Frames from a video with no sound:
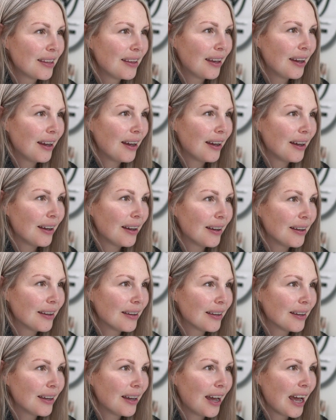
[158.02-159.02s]

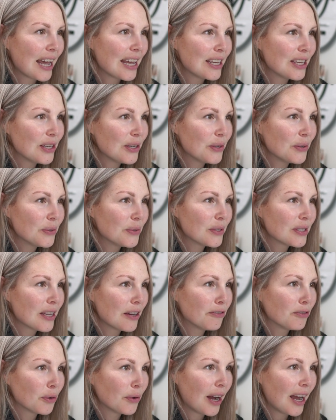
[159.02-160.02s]
I use a
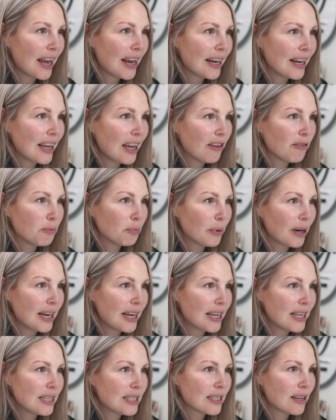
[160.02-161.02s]
variety of
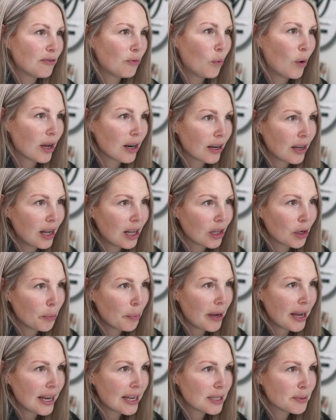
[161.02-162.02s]
brands of watercolor
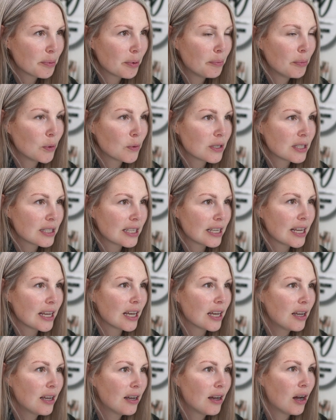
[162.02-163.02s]
paints, but
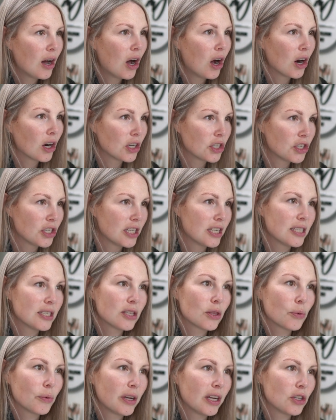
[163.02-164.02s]
mostly Arches
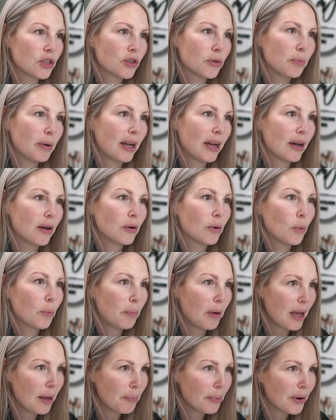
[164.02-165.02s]
300-pound
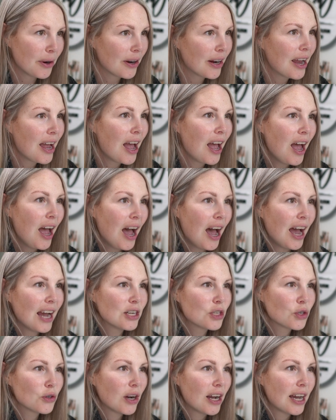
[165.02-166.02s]
paper. I
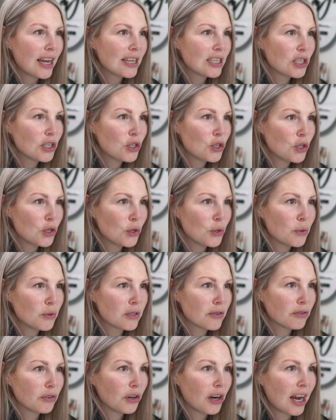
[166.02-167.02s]
tried to choose
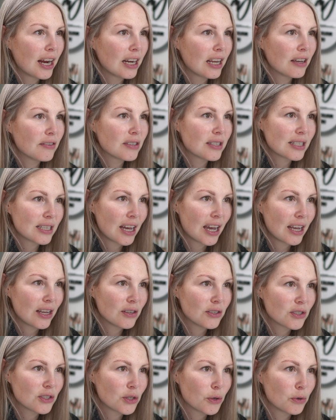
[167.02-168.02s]
a variety of
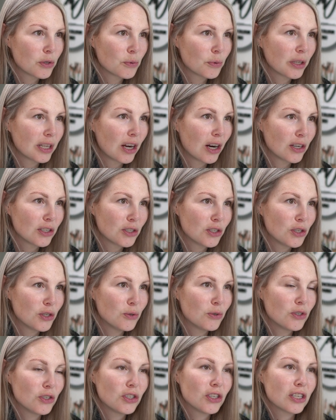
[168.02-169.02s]
styles, so it's really hard to
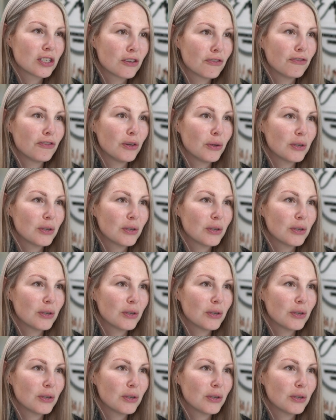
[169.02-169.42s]
choose just a few to